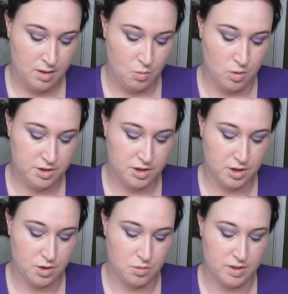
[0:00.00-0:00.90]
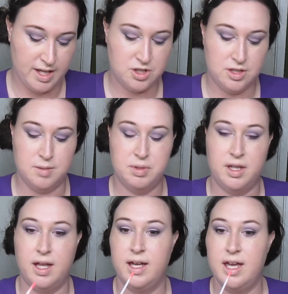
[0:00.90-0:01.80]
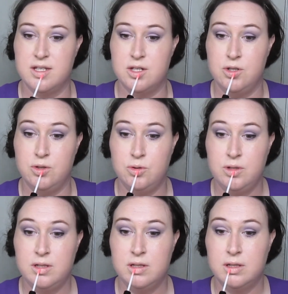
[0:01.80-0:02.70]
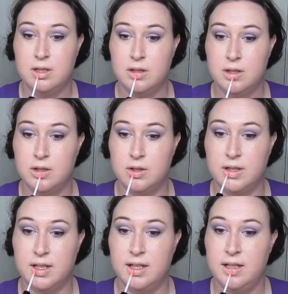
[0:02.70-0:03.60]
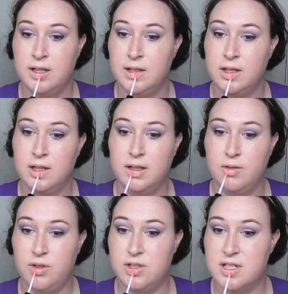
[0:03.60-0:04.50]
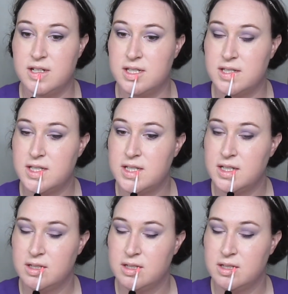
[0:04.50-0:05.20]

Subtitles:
one coat will actually apply as a nude. Okay, if you just,